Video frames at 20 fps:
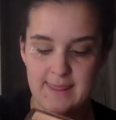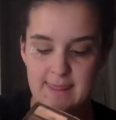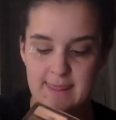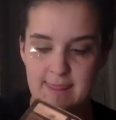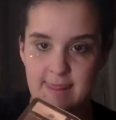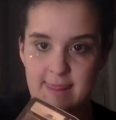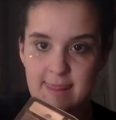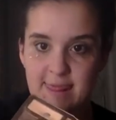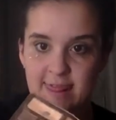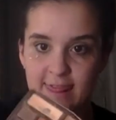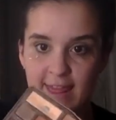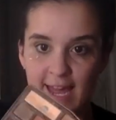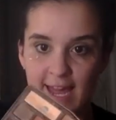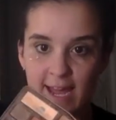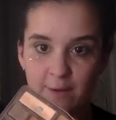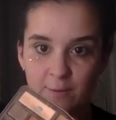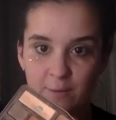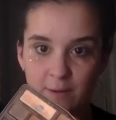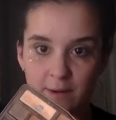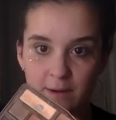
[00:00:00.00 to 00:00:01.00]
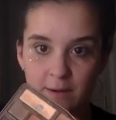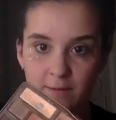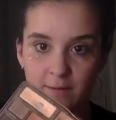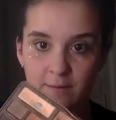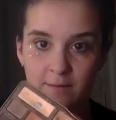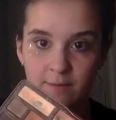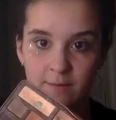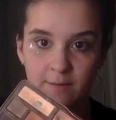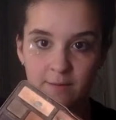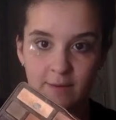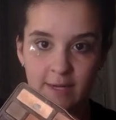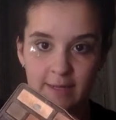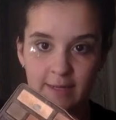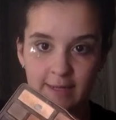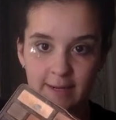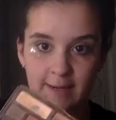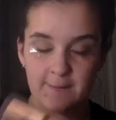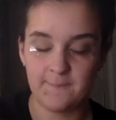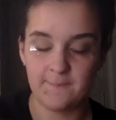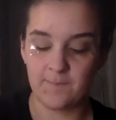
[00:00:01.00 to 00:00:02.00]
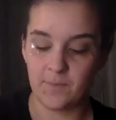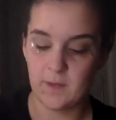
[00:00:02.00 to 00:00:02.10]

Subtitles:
that one right there.